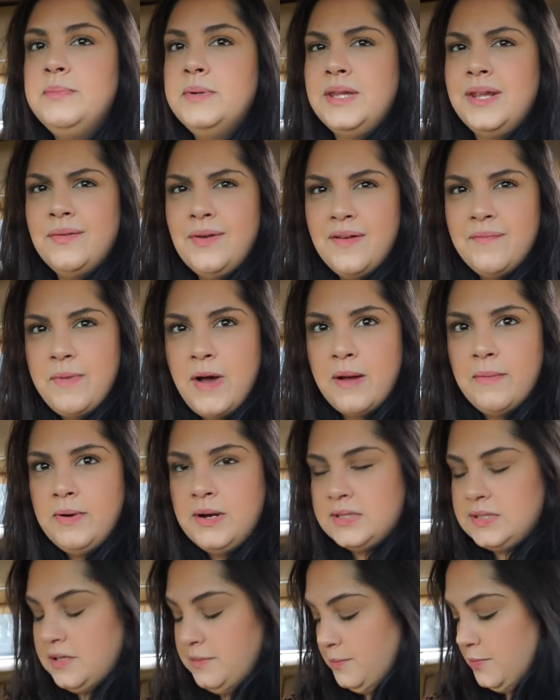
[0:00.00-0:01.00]
but they don't have Pop
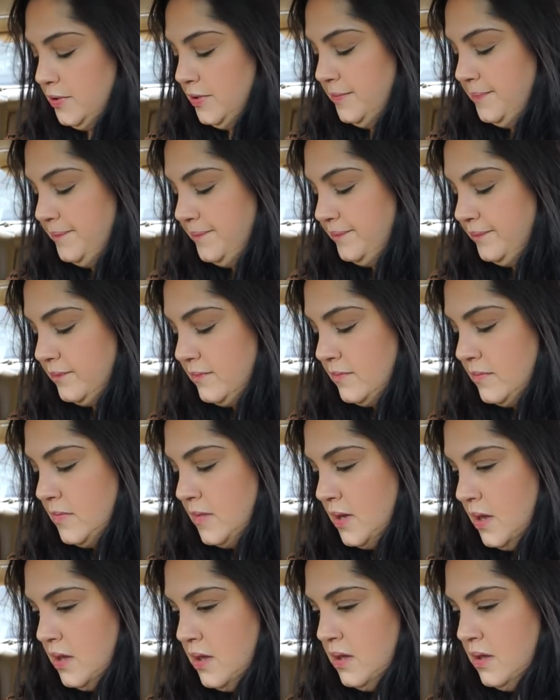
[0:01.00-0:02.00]
Rocks anymore.
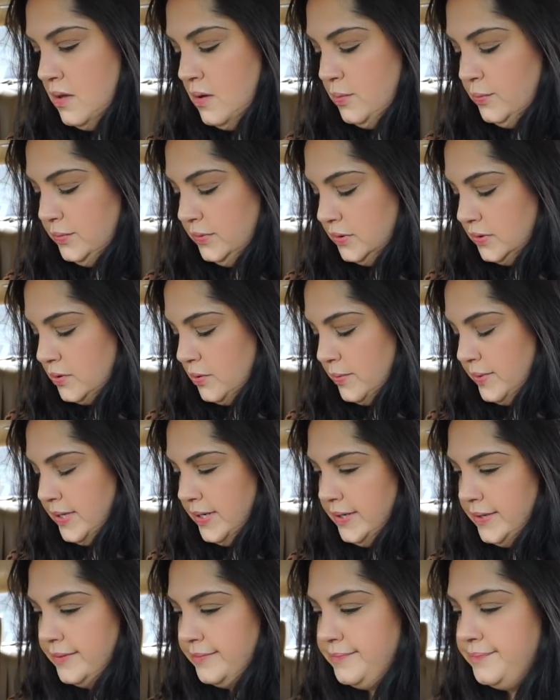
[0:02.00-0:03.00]
What's going
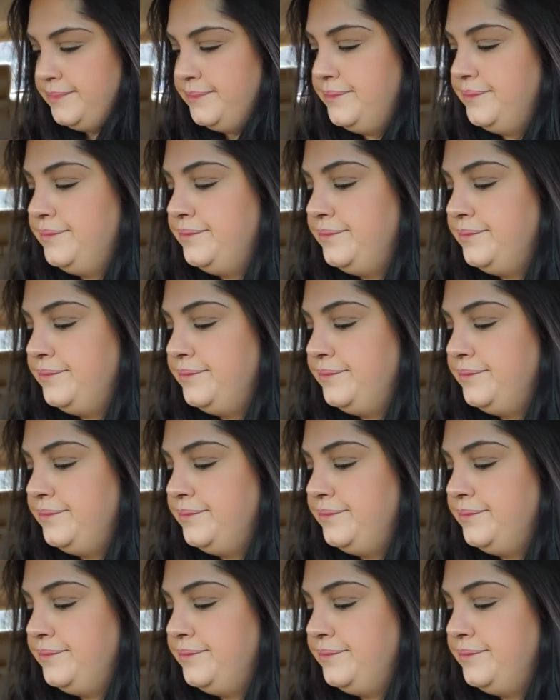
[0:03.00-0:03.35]
on?